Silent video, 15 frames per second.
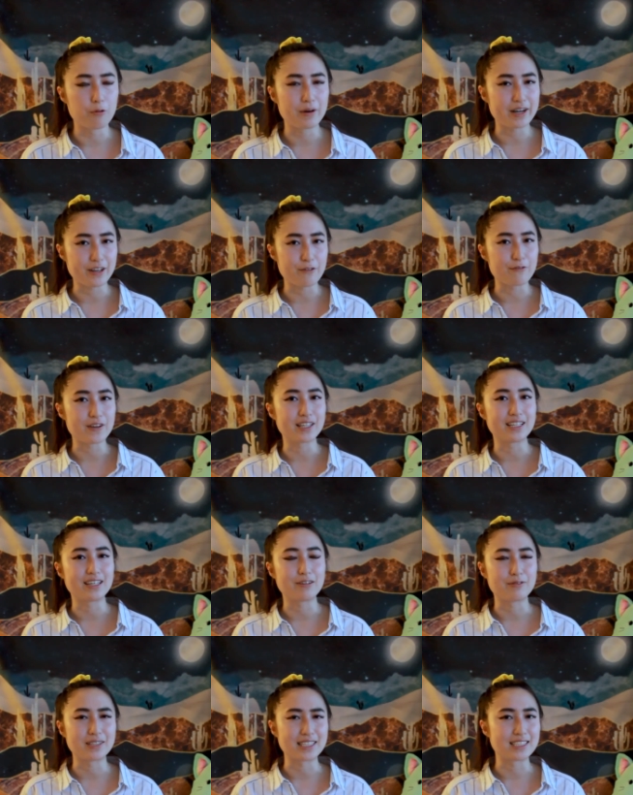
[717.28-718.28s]
already
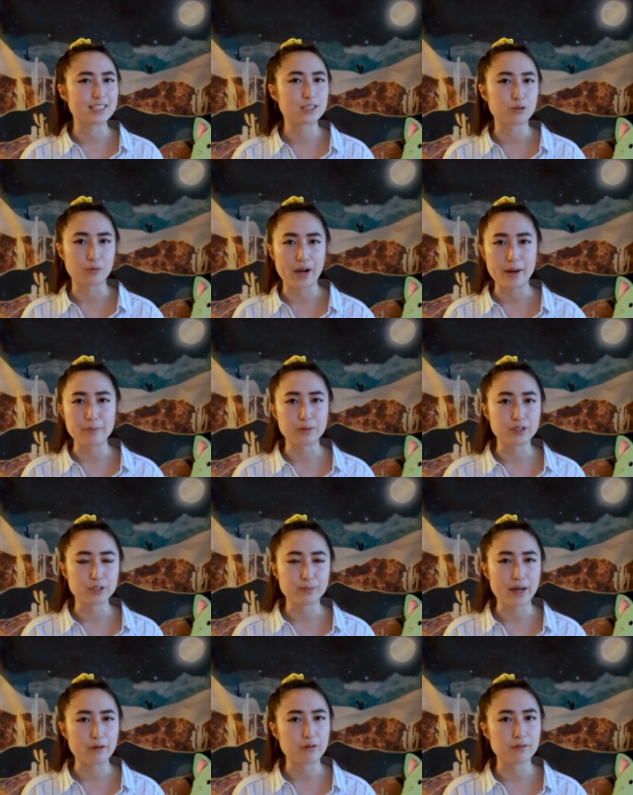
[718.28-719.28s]
feeling really
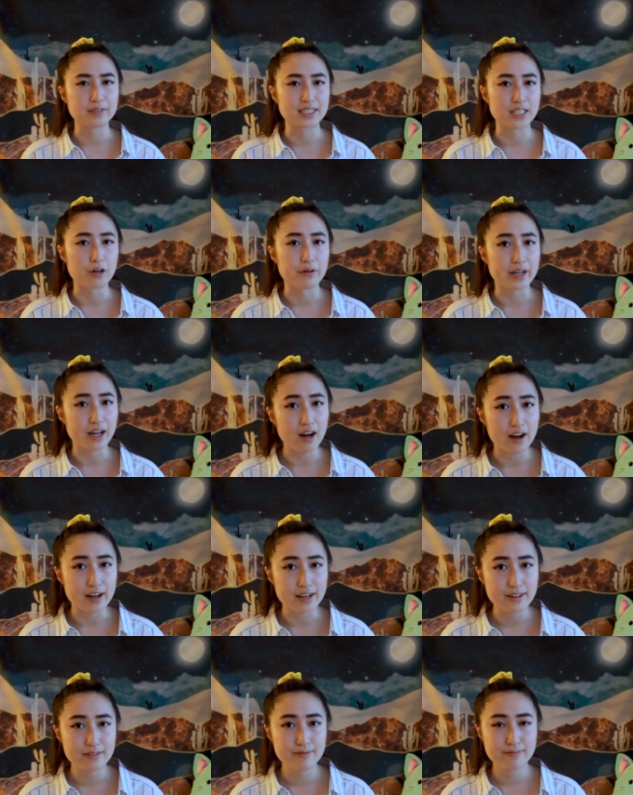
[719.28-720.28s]
scrambled by what was going
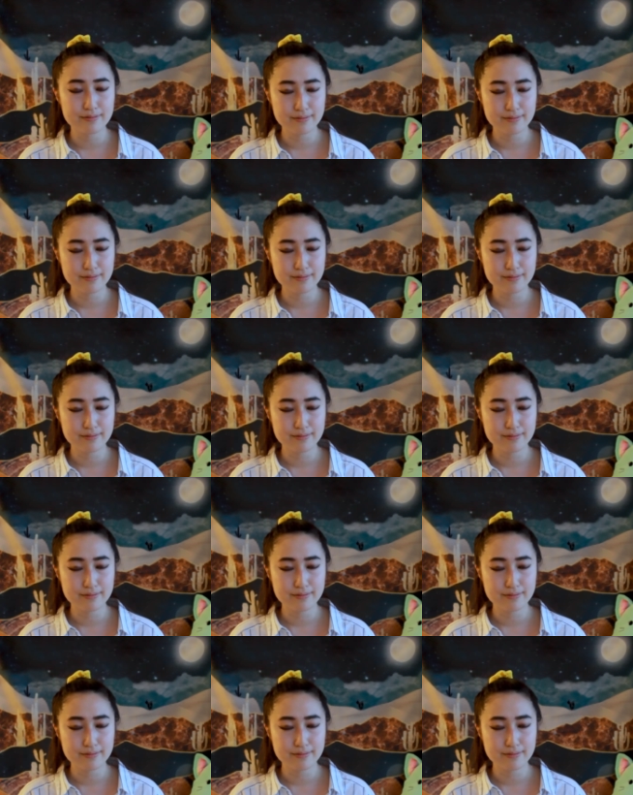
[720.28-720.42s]
on.